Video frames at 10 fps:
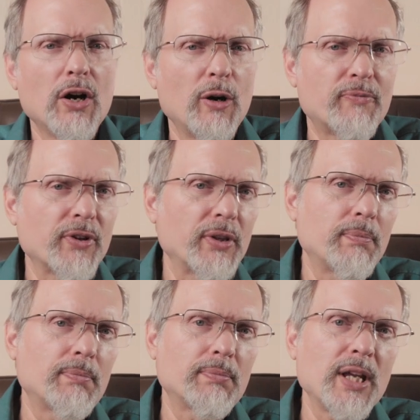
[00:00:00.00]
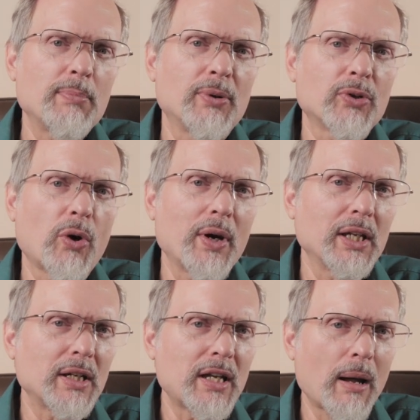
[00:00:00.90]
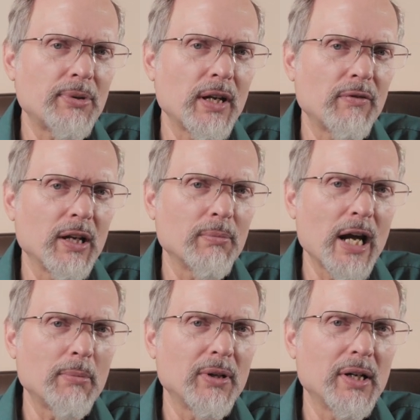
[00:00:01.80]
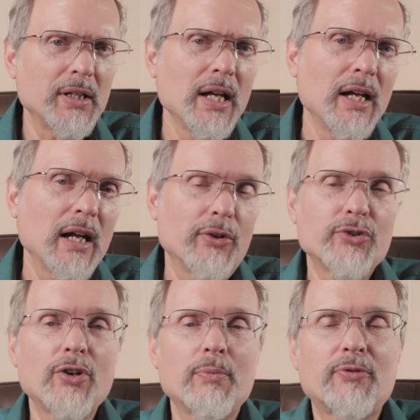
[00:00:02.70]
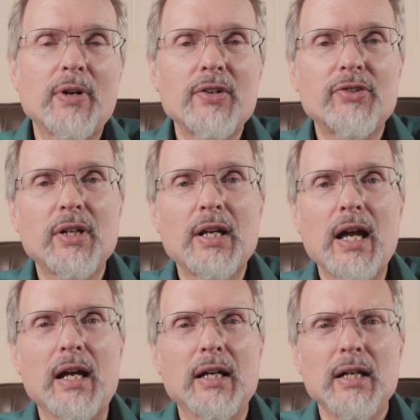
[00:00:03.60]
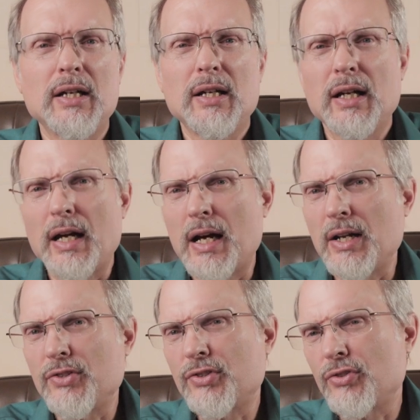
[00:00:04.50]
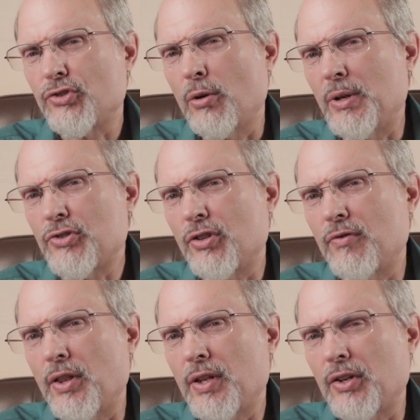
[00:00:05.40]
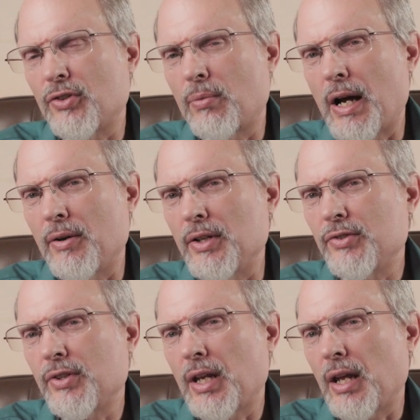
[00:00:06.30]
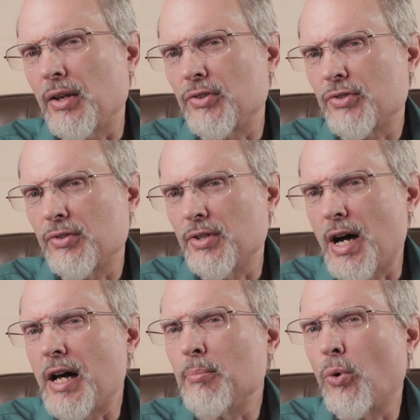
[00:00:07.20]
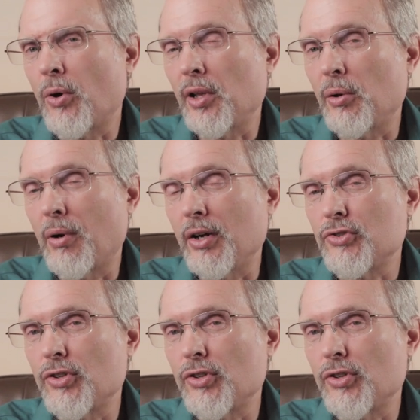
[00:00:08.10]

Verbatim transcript: hope for the people going into captivity in Babylon, and there's hope for us today, as so much of the things around us is not morally where it